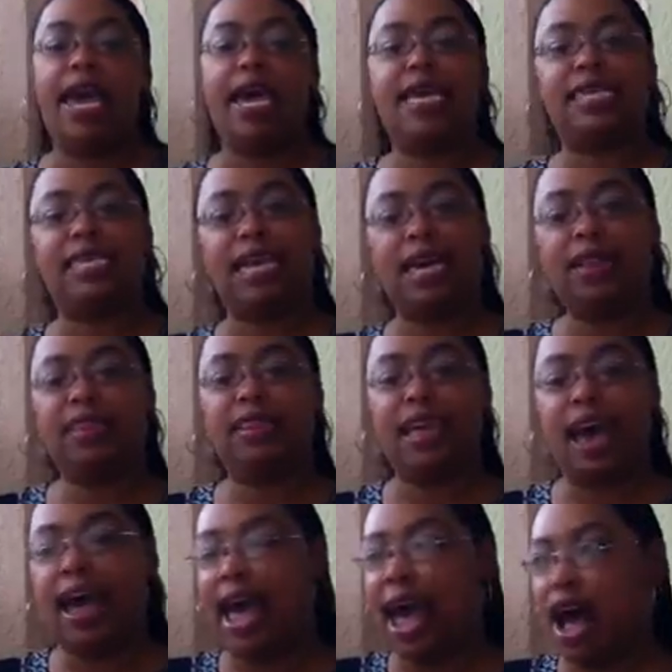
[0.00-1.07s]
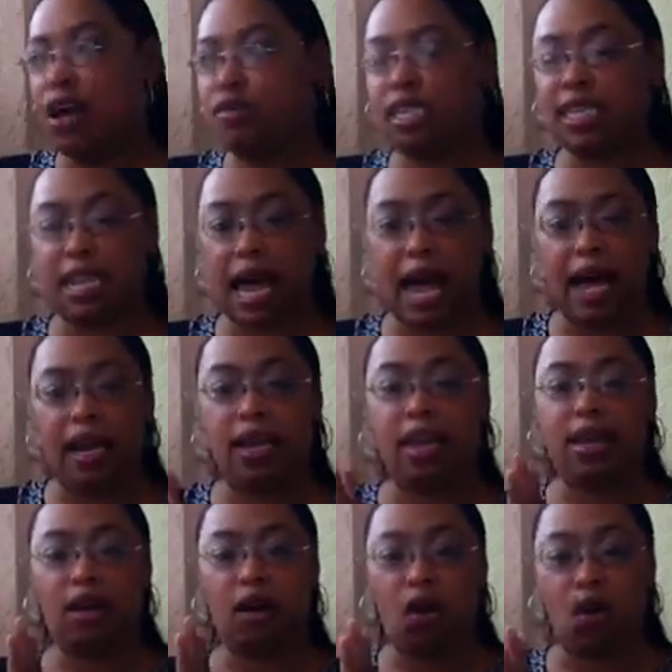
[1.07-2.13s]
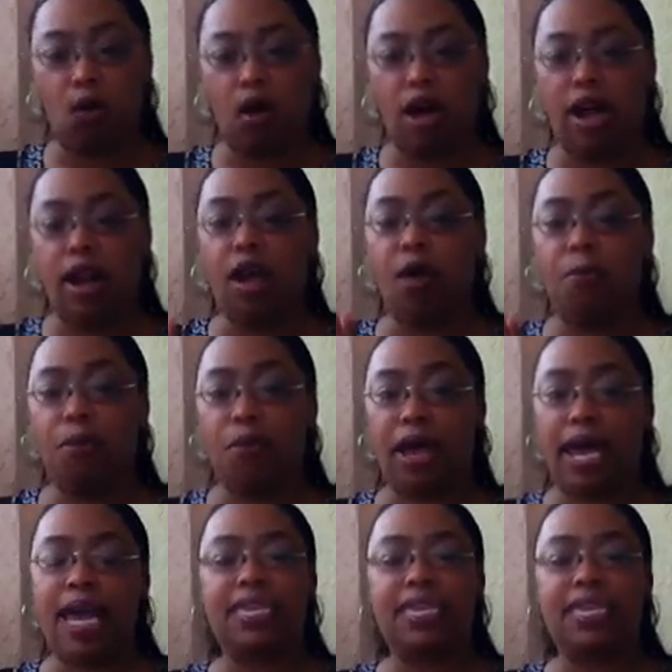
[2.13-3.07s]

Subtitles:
is get that outside on point.